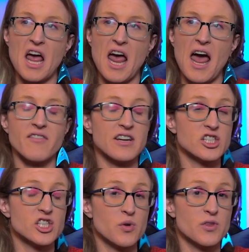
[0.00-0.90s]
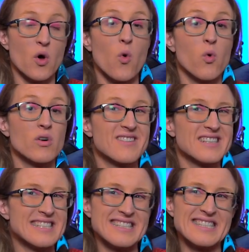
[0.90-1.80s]
have an issue with the whole
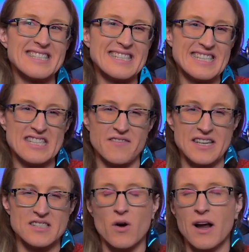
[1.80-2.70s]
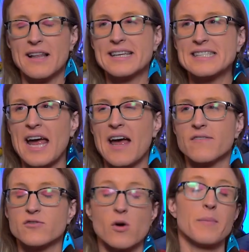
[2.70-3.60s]
conceit of it, or at least I
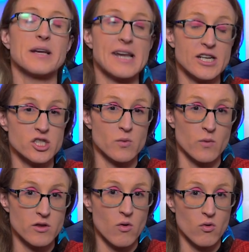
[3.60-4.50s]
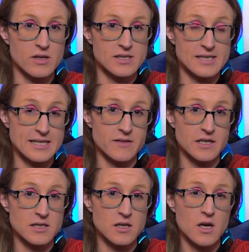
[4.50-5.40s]
have trepidation with the whole conceit of
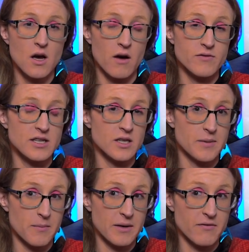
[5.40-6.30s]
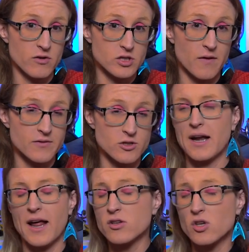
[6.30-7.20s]
it, of Tilly becoming first officer.
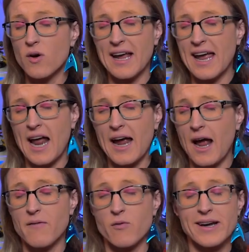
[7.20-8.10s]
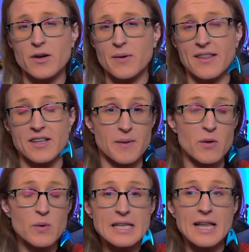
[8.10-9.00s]
And I also, again, I've reiterated this, but
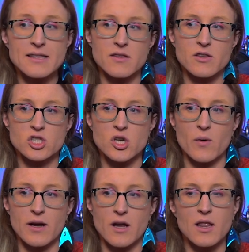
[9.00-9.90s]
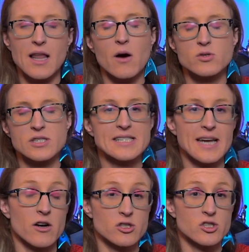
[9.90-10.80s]
I really like that the show allows these
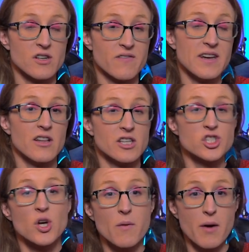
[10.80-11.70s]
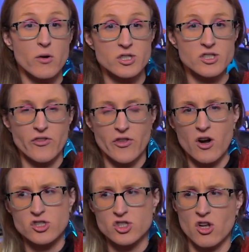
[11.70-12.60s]
characters to feel and show emotions, that they're
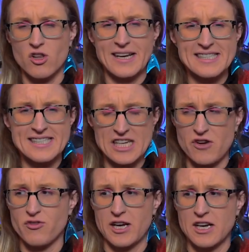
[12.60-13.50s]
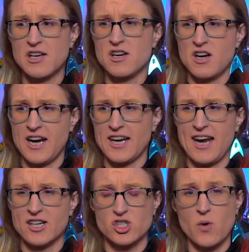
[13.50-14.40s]
not just all like stiff, like I
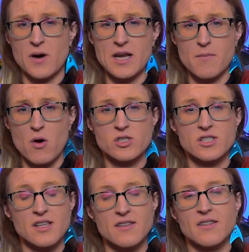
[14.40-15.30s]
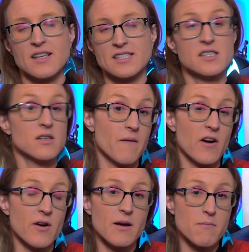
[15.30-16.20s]
can't show any emotions, that this is a
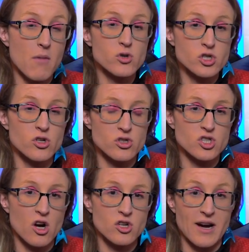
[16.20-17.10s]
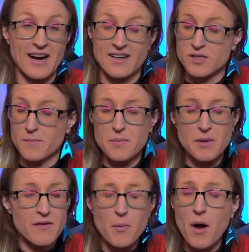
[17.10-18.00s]
very emotional Star Trek, and some
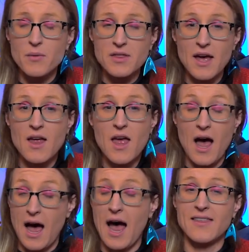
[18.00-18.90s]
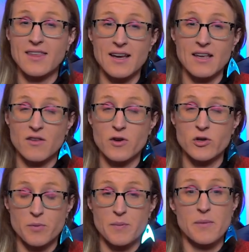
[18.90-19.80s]
people have a problem with that. I think in the
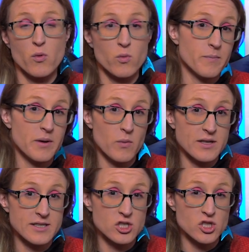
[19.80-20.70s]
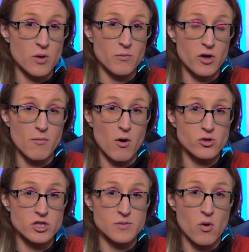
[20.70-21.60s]
future people would be willing to show their
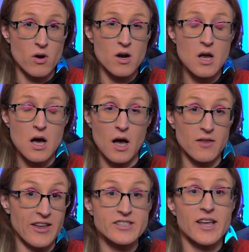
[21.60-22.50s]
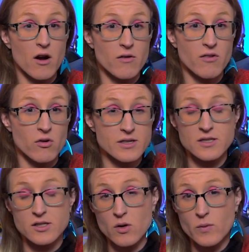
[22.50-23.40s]
emotions more, unless they are
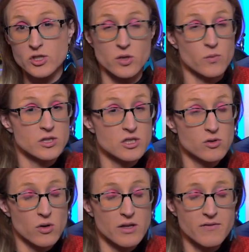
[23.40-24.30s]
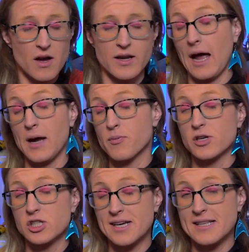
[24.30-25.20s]
Vulcans and don't wish to, which is totally fine. I
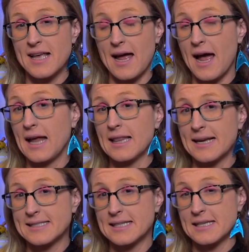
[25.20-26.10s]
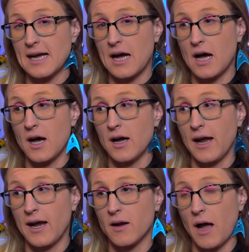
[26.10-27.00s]
appreciate that. I liked it.
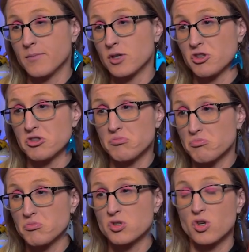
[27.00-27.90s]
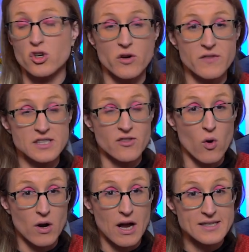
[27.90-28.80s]
I'm just sort of nervous on the
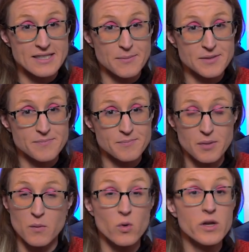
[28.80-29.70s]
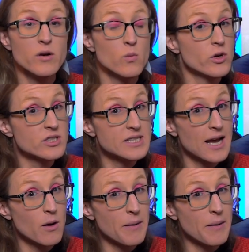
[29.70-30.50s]
whole concept. But we'll see how